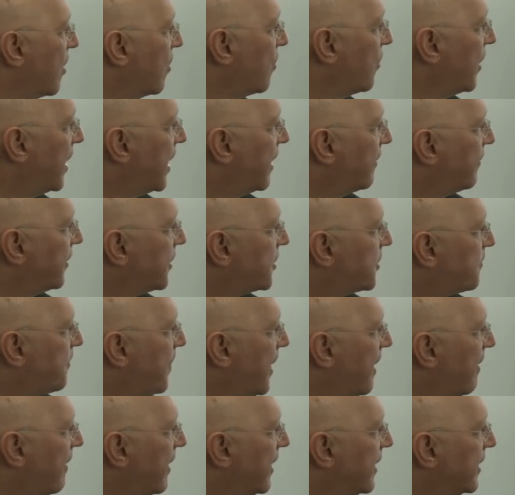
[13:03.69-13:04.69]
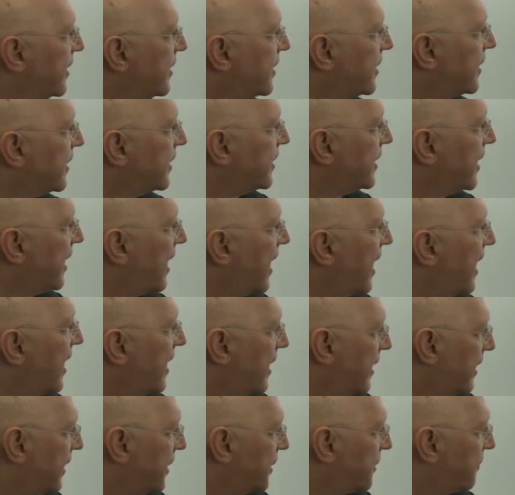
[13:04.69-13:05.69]
We have experienced a delay
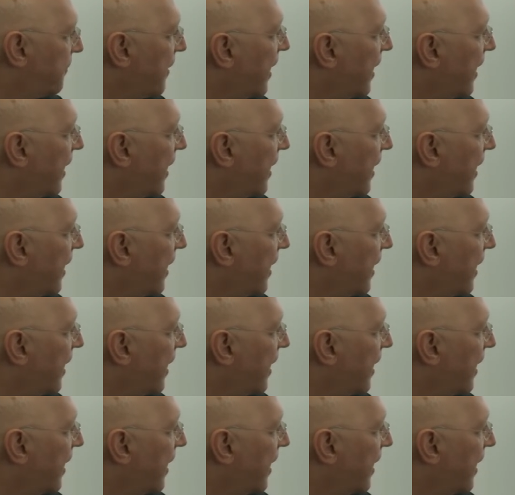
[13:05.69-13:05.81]
in this